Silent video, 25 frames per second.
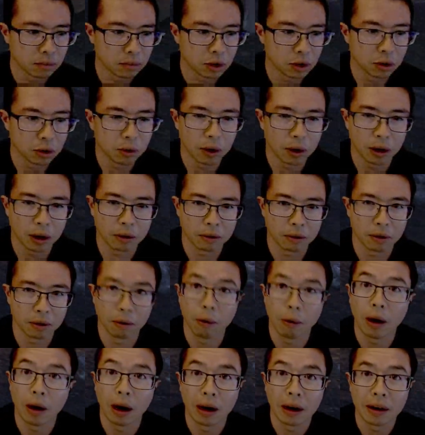
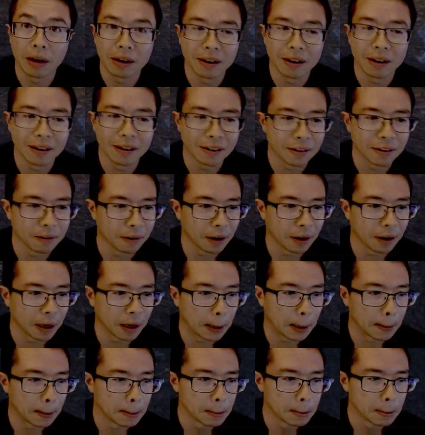201,
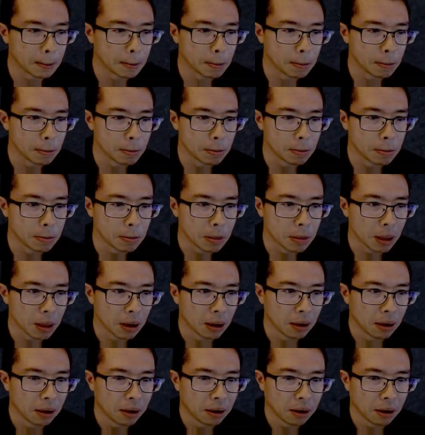right?
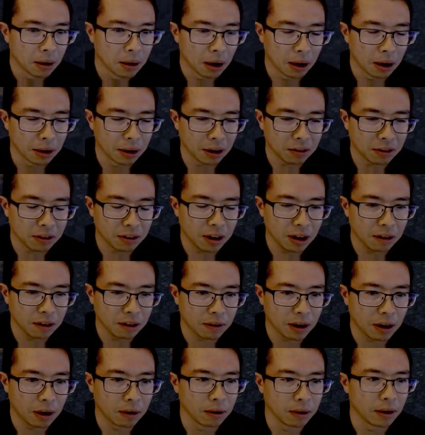And that's kind of
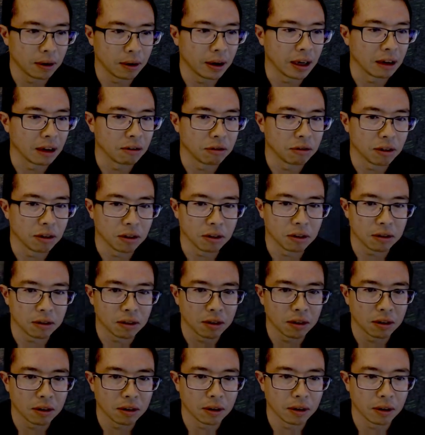how life
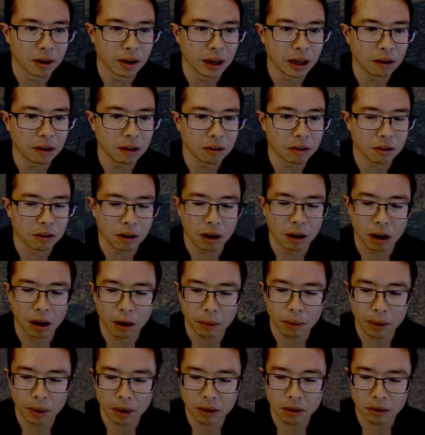is. Life is
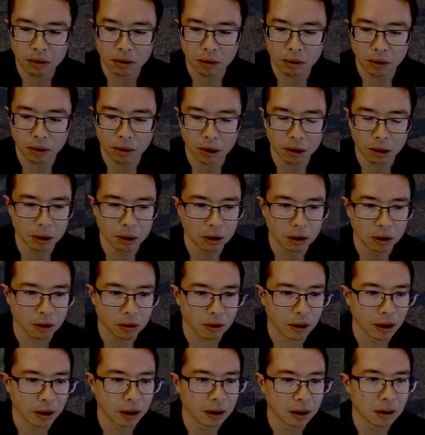always going to be
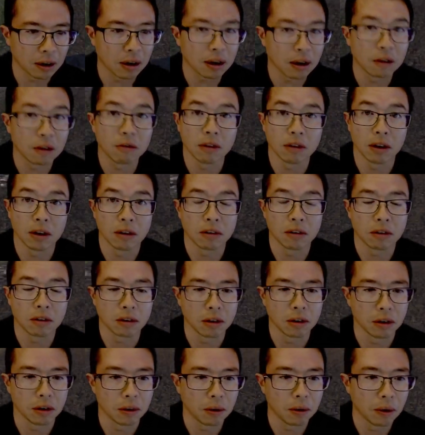trying to convince
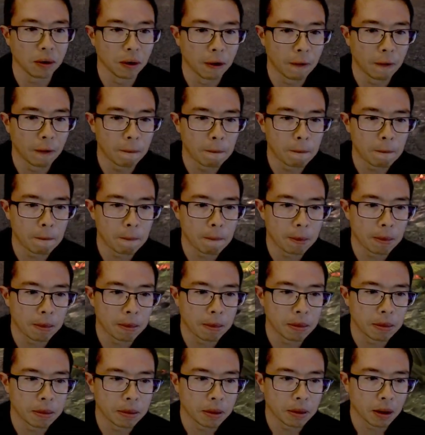you
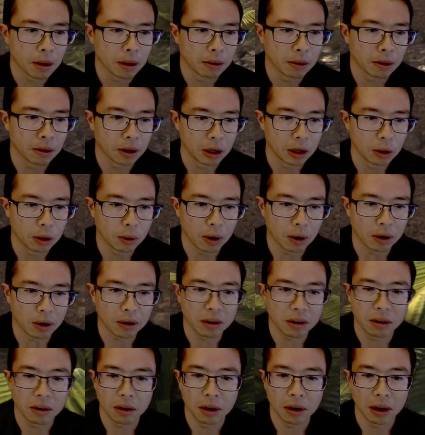that you
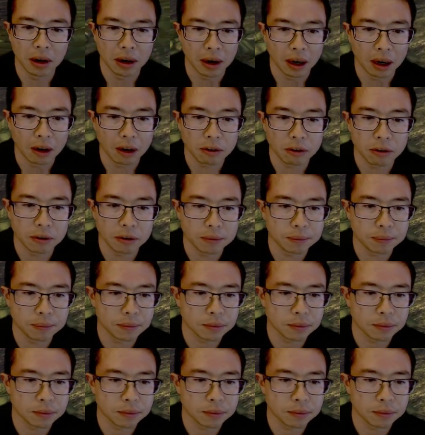aren't good enough